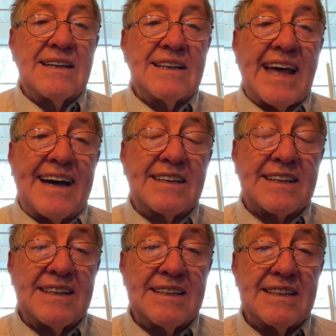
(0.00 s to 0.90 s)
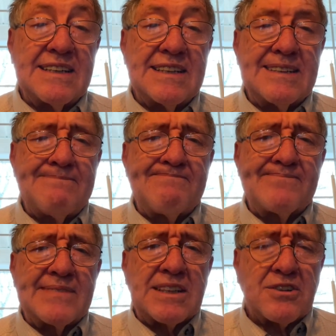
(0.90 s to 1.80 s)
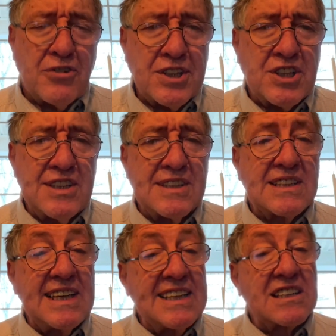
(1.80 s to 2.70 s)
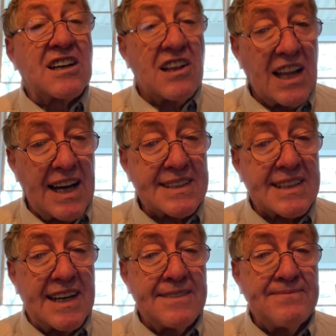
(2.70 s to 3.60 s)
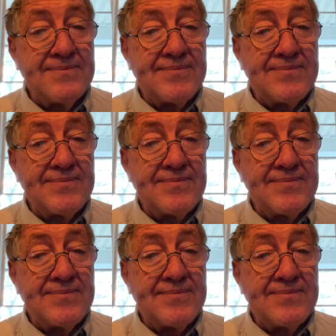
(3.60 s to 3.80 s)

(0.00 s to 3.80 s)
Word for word: that Christians in Colossae